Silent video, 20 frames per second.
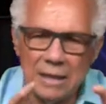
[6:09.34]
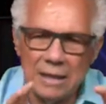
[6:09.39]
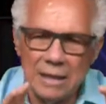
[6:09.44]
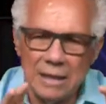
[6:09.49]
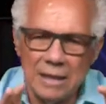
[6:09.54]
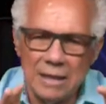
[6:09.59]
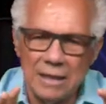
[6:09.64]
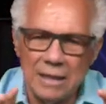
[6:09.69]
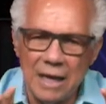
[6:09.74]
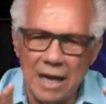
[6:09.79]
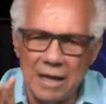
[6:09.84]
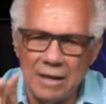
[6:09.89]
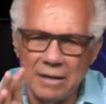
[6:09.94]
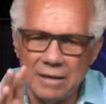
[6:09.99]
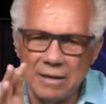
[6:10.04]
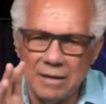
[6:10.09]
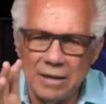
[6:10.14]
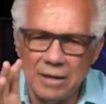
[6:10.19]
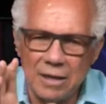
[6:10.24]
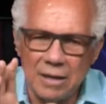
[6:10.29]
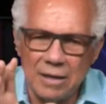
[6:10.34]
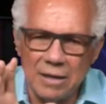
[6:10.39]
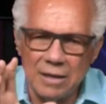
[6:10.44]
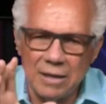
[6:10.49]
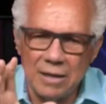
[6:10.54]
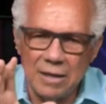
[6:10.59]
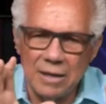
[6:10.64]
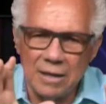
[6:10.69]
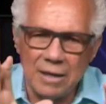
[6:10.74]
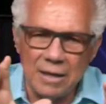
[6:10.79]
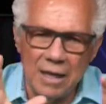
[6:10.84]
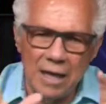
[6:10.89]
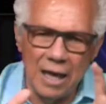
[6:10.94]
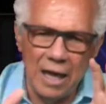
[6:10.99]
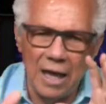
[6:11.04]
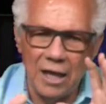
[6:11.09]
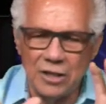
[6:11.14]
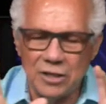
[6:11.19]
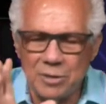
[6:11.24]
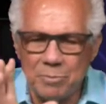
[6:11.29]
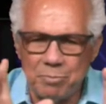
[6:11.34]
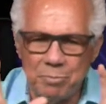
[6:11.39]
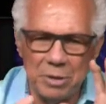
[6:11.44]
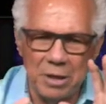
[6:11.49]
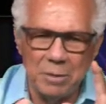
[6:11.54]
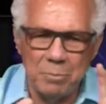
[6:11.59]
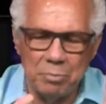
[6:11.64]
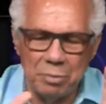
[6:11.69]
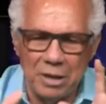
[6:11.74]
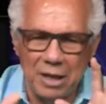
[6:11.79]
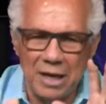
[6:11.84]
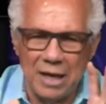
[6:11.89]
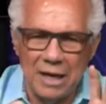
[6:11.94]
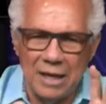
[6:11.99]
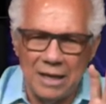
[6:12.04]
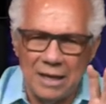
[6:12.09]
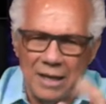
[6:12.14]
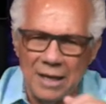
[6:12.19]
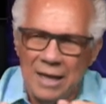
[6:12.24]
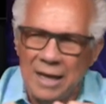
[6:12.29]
that it, it's a big play